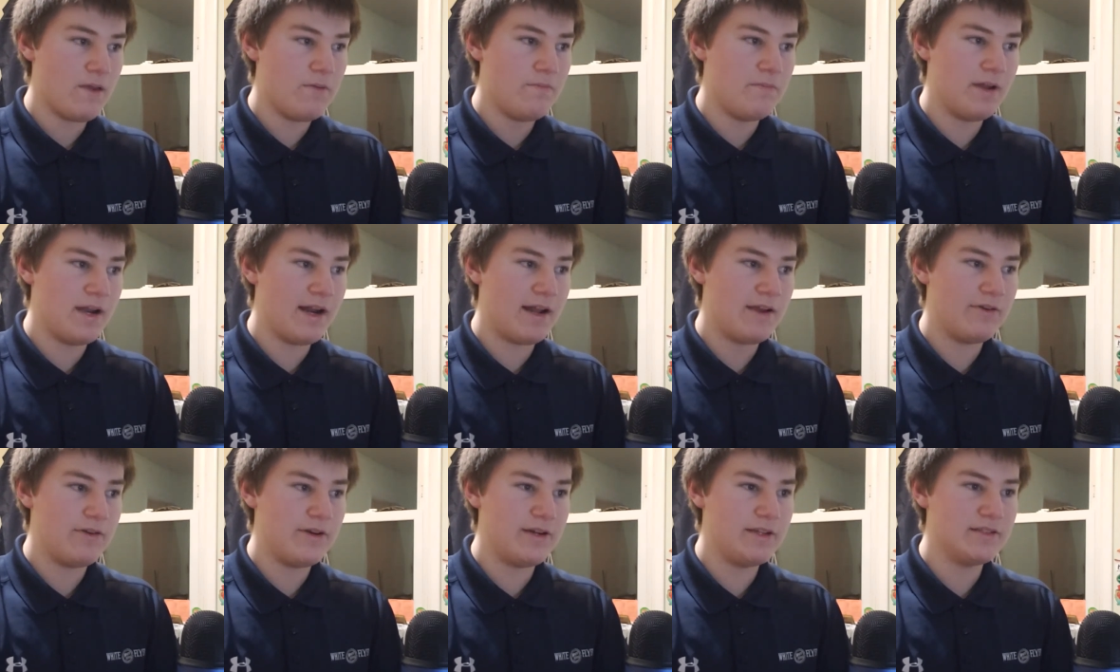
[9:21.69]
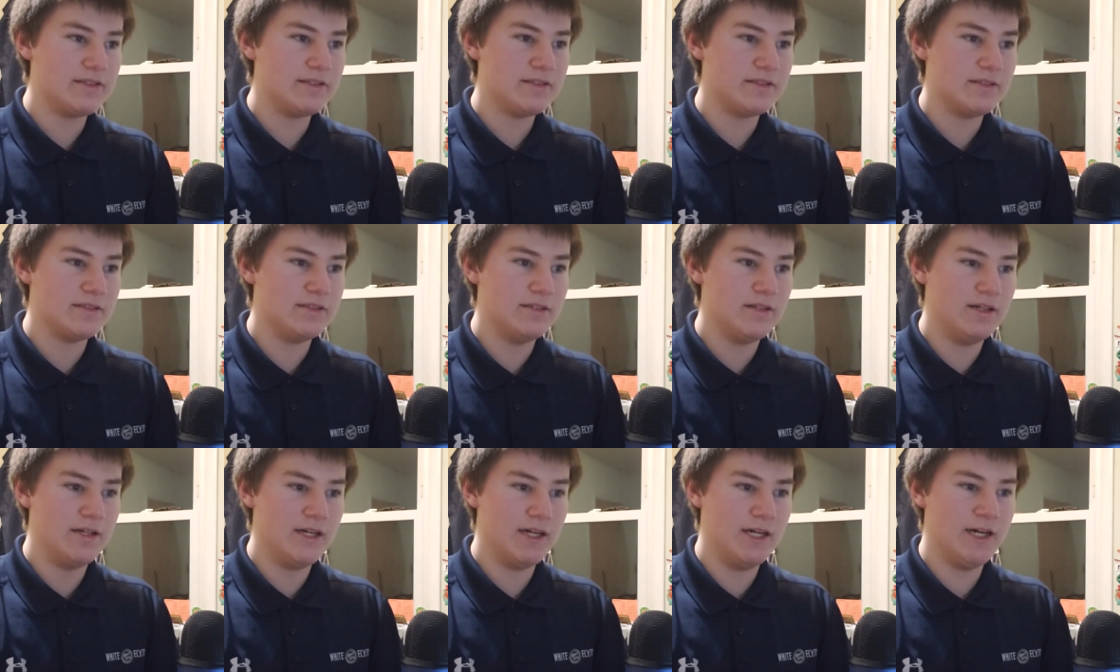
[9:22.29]
But anyways,
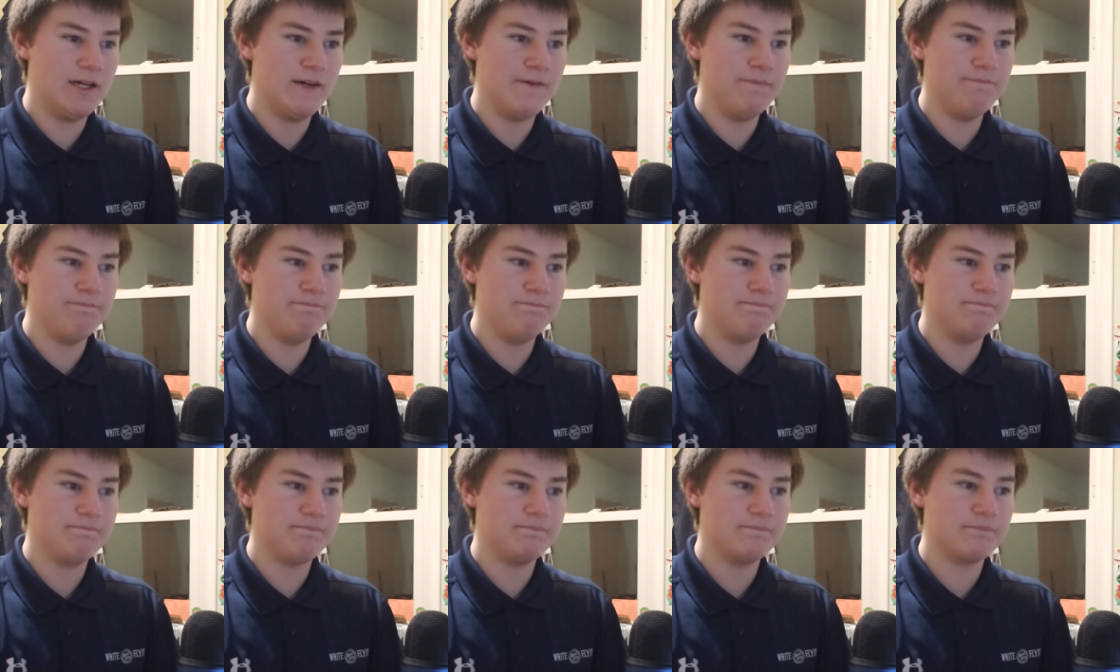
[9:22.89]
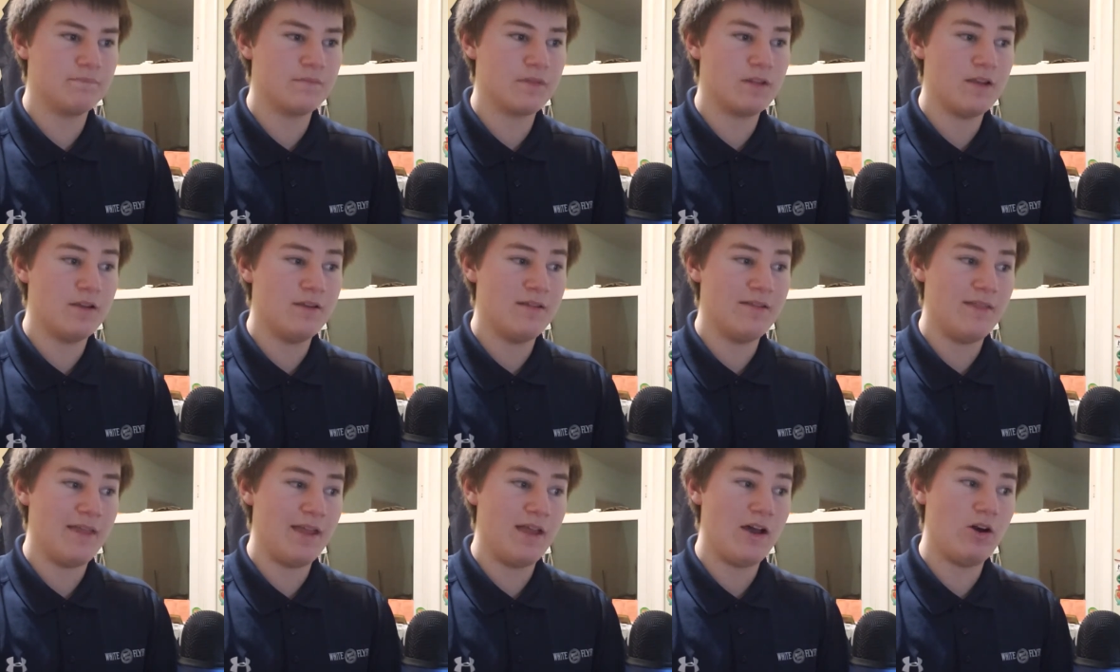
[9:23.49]

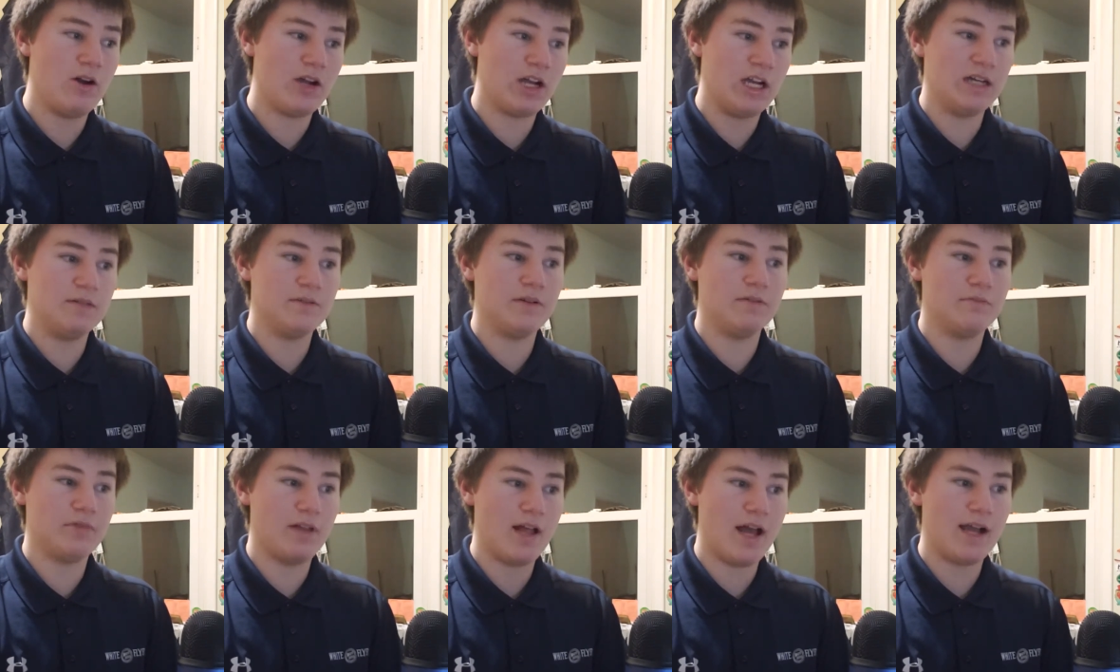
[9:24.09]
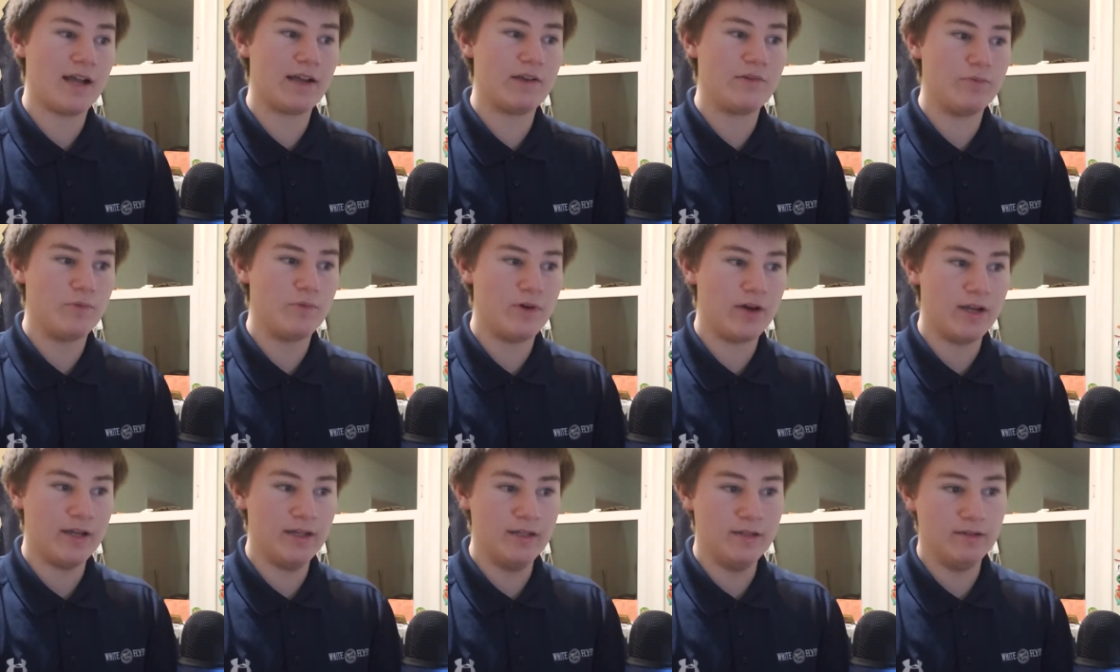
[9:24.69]
they all come in black and
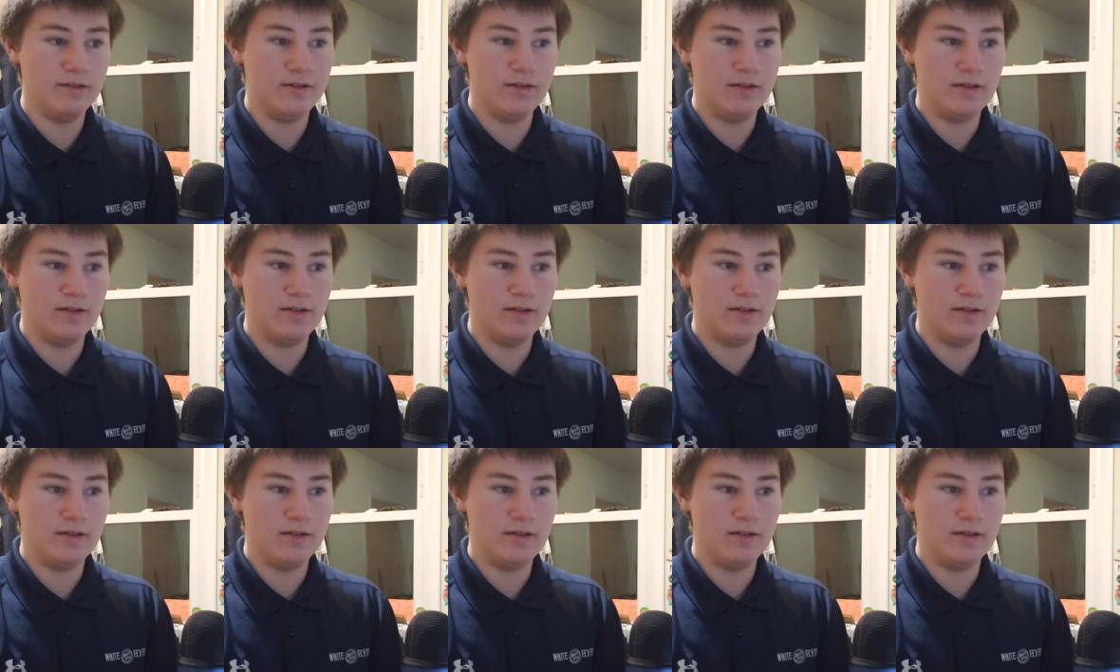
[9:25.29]
white,